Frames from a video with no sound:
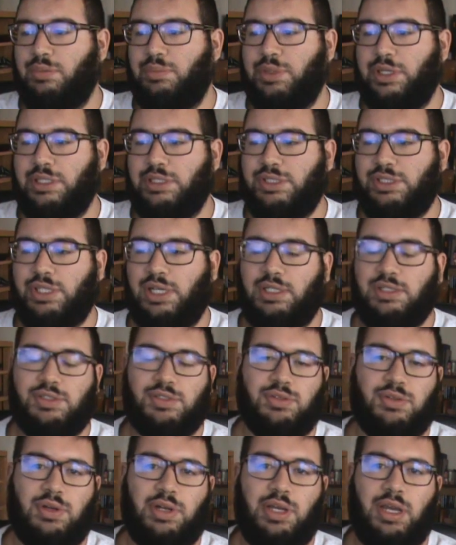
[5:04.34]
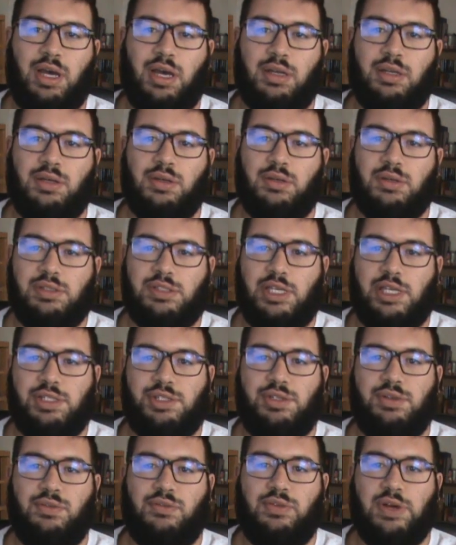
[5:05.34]
but Sean Soriano has had
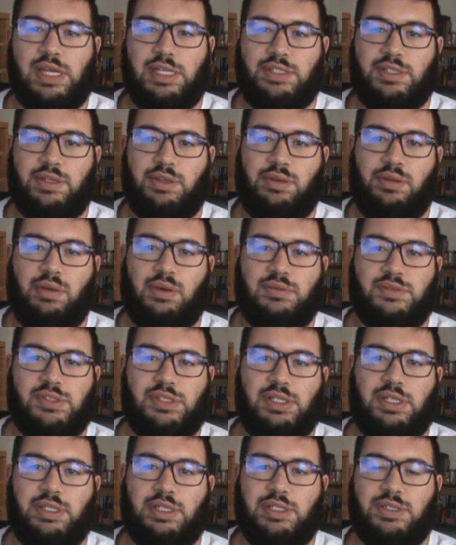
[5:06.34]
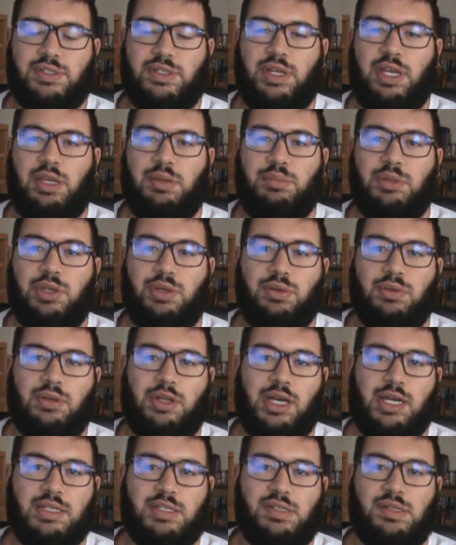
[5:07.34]
2 fights in the UFC in his debut,
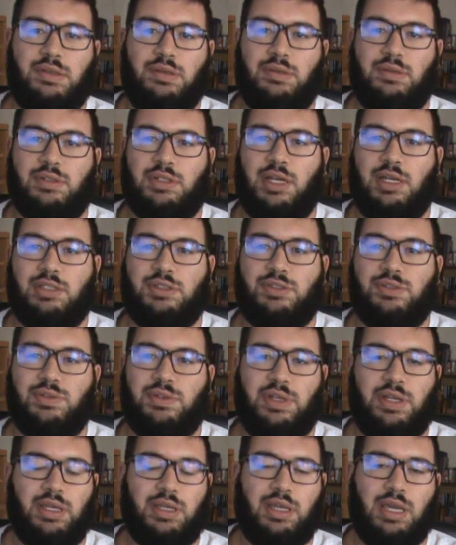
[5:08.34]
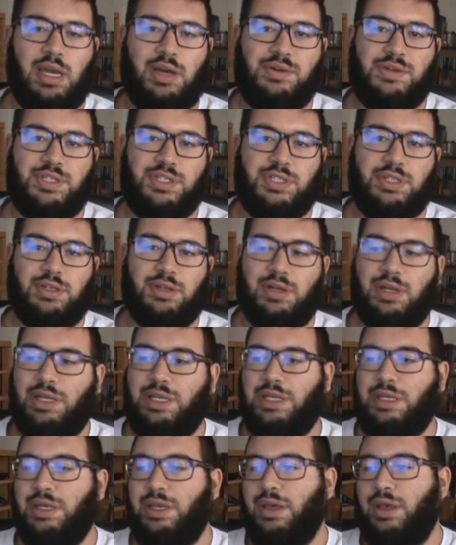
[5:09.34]
lost to Tatsuya
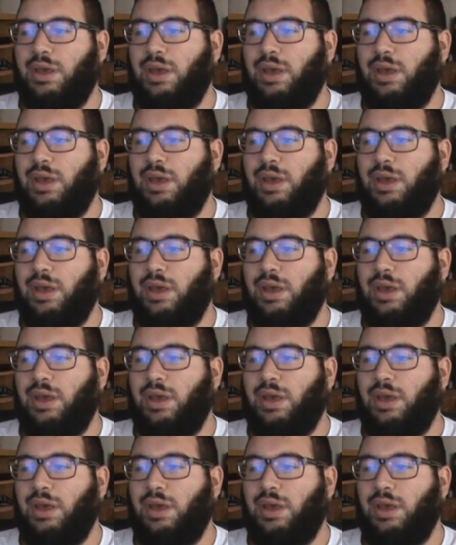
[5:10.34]
Kawajiri.